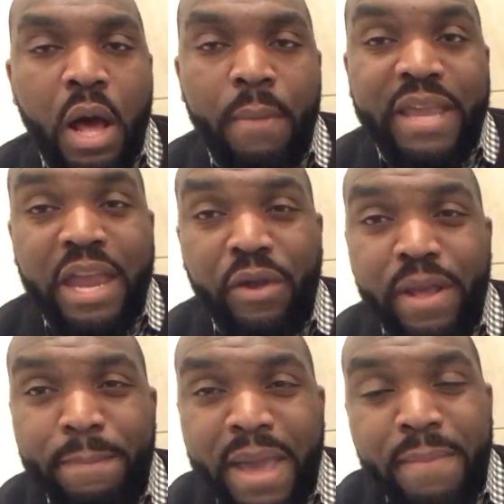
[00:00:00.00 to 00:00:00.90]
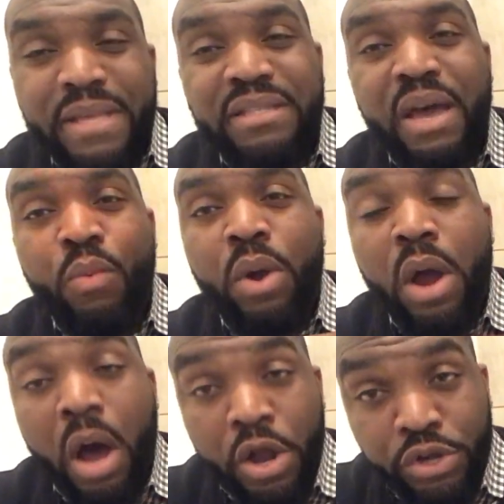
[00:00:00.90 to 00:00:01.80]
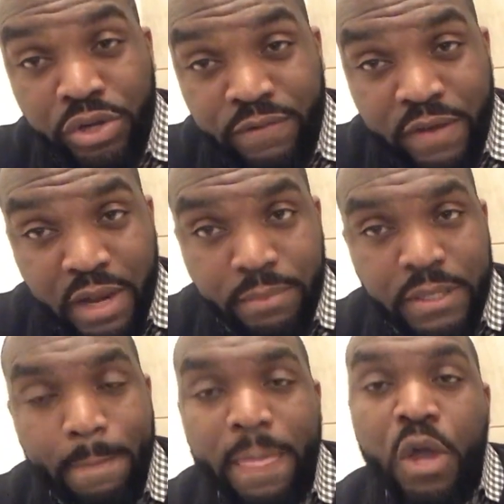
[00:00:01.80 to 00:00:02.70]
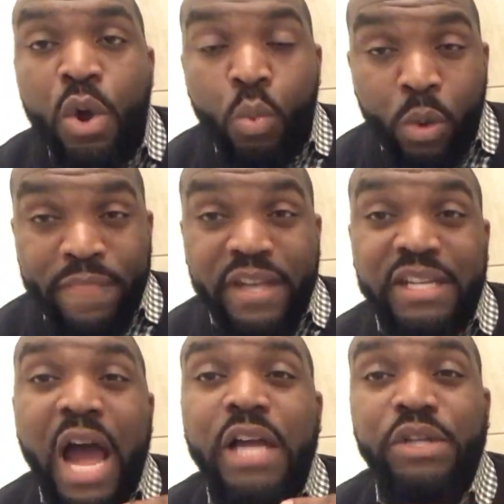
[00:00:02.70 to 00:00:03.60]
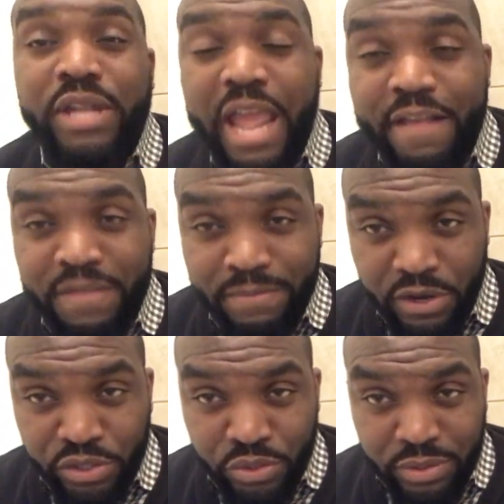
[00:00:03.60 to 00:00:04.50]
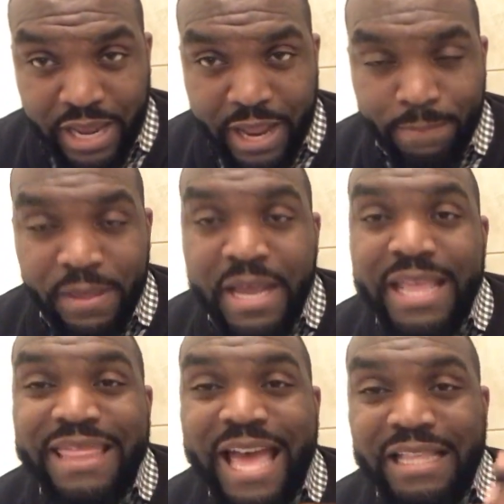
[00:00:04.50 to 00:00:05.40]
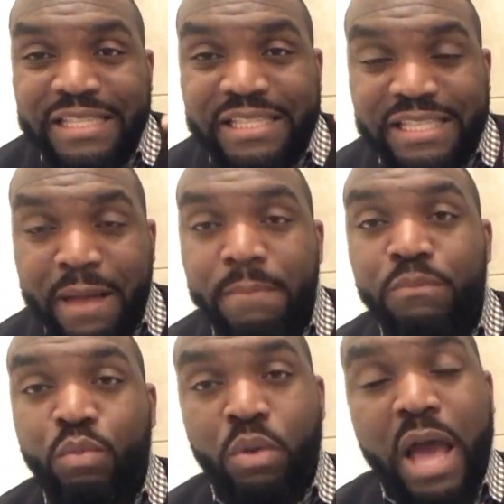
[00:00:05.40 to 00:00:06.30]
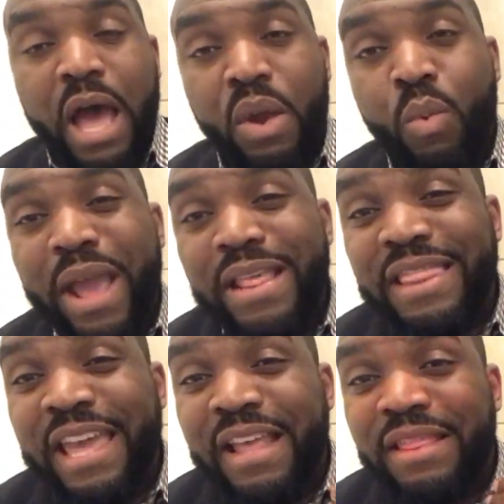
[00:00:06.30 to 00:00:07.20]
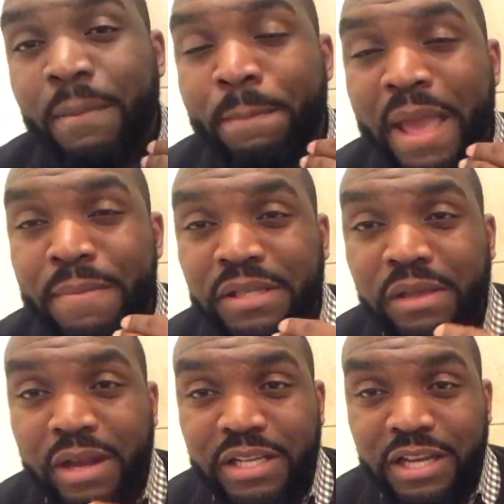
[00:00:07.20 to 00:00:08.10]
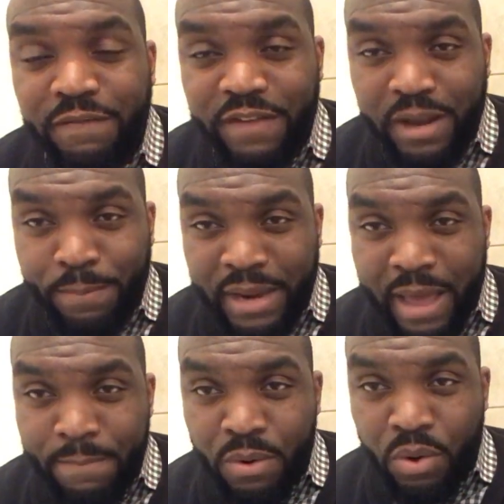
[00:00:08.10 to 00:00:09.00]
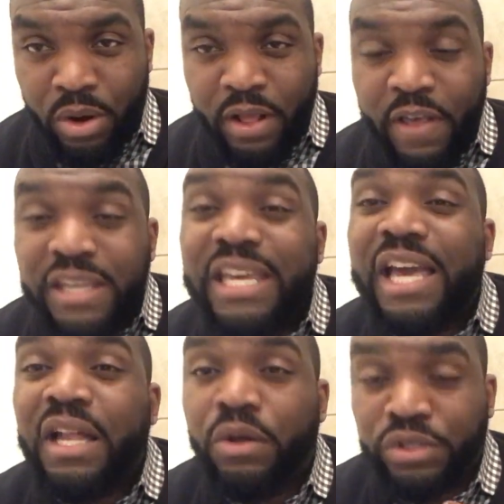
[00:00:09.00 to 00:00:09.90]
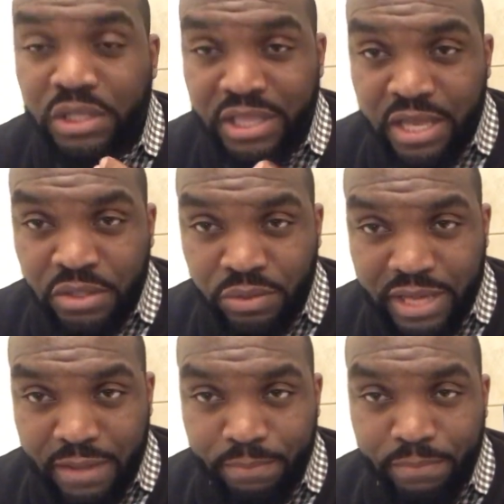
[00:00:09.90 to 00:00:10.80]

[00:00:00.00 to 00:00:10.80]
carrying babies that were underdeveloped, when the doctor gave them their due date, that some kind of way that the baby started to develop a lot more to get closer to that due date.